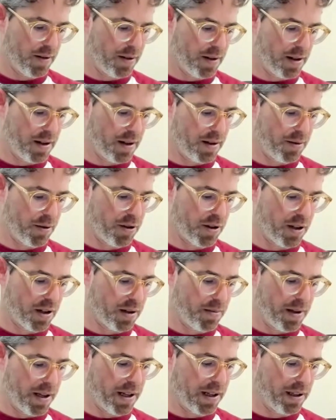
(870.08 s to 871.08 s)
And I'm just
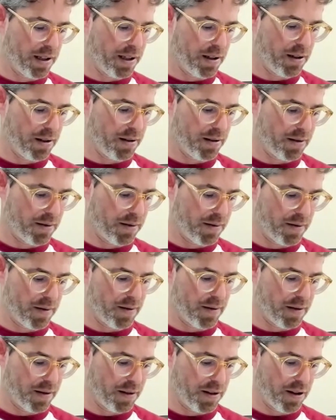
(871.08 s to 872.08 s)
going to make a little
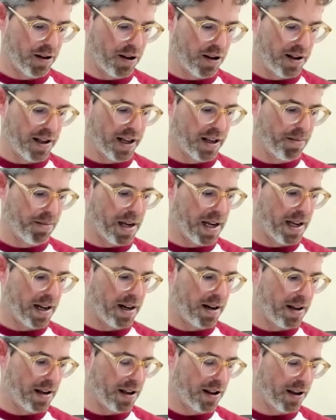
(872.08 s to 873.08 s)
stick
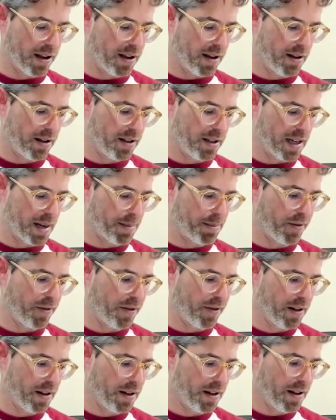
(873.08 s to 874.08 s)
man as a type
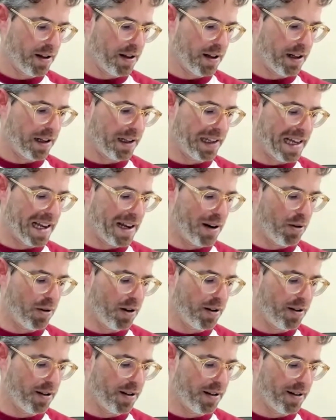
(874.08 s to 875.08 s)
of
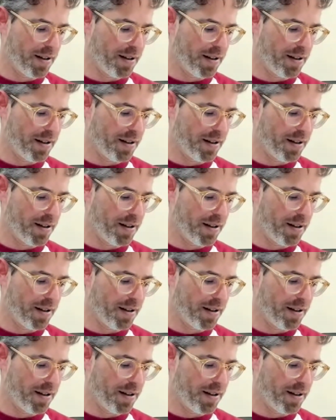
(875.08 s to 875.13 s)
clown.